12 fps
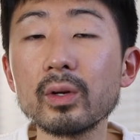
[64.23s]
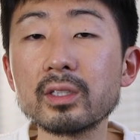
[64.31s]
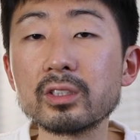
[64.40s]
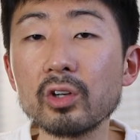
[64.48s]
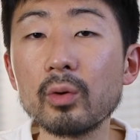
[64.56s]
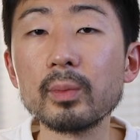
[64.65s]
with
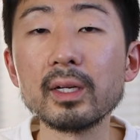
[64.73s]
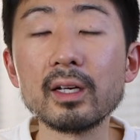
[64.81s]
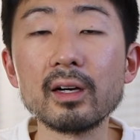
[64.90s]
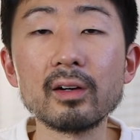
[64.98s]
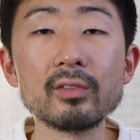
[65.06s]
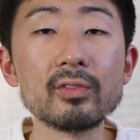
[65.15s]
so
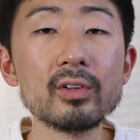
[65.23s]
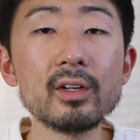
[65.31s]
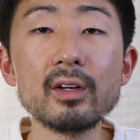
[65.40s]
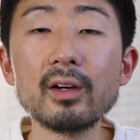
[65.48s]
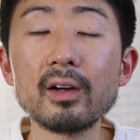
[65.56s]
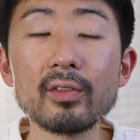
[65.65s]
many of
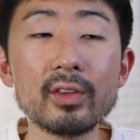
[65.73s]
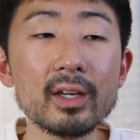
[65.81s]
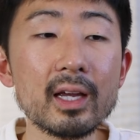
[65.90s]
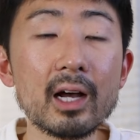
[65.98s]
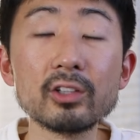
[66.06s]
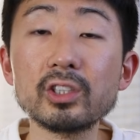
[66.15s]

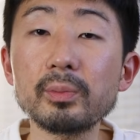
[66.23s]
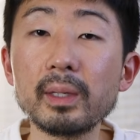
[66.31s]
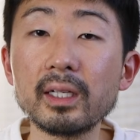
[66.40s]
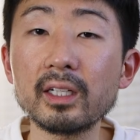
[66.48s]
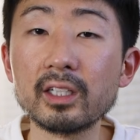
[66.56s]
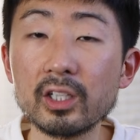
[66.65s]
the
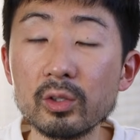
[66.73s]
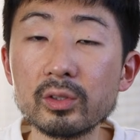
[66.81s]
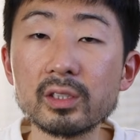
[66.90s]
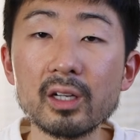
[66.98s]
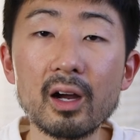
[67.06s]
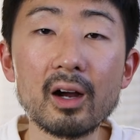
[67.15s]

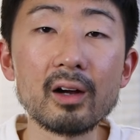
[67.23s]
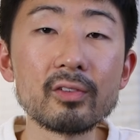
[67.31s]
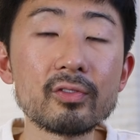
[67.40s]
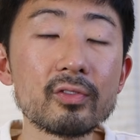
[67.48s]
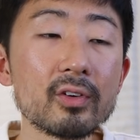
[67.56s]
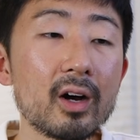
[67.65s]
LGBTQ
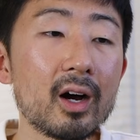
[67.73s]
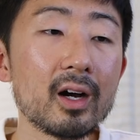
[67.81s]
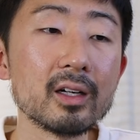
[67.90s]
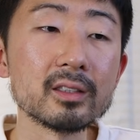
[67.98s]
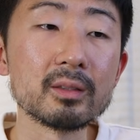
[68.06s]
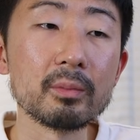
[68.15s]
stuff,
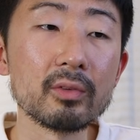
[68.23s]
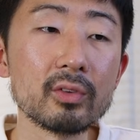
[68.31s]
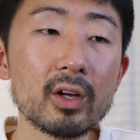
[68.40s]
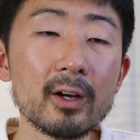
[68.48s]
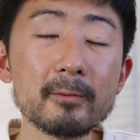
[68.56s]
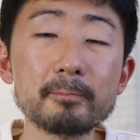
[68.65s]
uh, some of
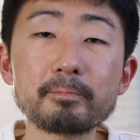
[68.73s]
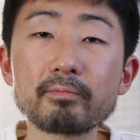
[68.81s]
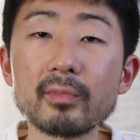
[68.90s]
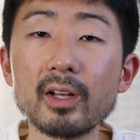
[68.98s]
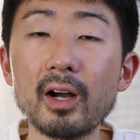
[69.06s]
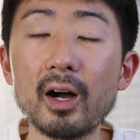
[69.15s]
the
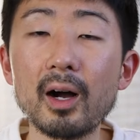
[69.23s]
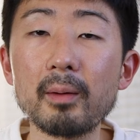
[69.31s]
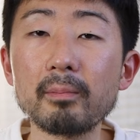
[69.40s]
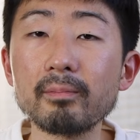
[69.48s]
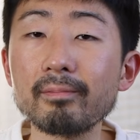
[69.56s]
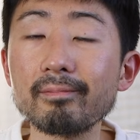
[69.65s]

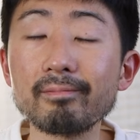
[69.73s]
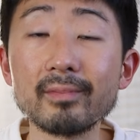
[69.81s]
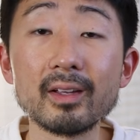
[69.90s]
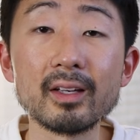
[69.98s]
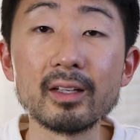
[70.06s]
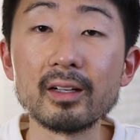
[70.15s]
um,
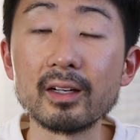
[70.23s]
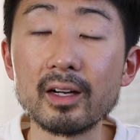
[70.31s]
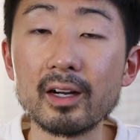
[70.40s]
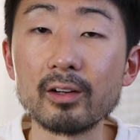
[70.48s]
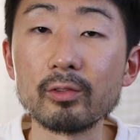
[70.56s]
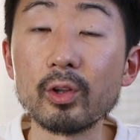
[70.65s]

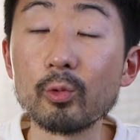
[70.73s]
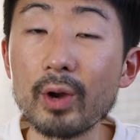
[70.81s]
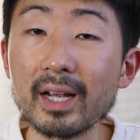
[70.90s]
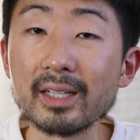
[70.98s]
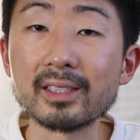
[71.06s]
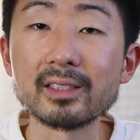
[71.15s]
uh, the
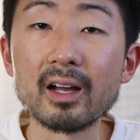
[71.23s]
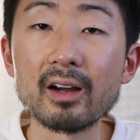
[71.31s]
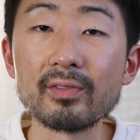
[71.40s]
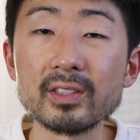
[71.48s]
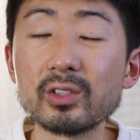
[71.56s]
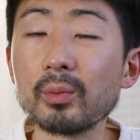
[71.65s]
race
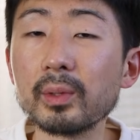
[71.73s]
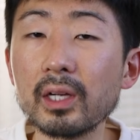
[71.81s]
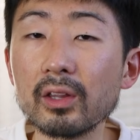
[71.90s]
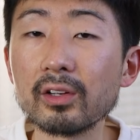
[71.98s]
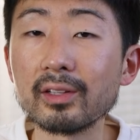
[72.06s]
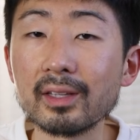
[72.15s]
stuff, and so many
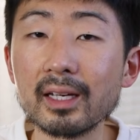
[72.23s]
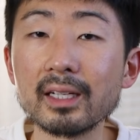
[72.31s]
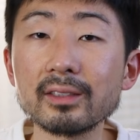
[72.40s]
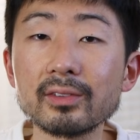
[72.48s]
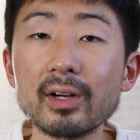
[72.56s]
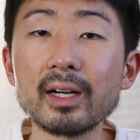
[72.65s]
other
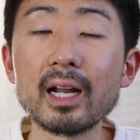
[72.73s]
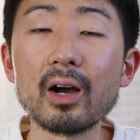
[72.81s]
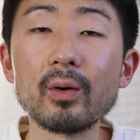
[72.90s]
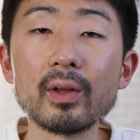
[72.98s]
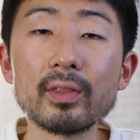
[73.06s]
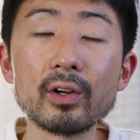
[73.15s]
things right
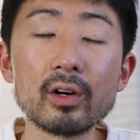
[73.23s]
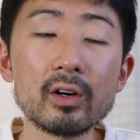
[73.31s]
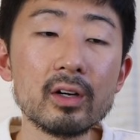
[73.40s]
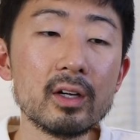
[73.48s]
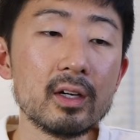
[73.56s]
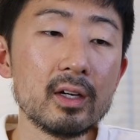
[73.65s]
now, and
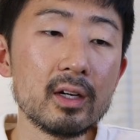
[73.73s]
they're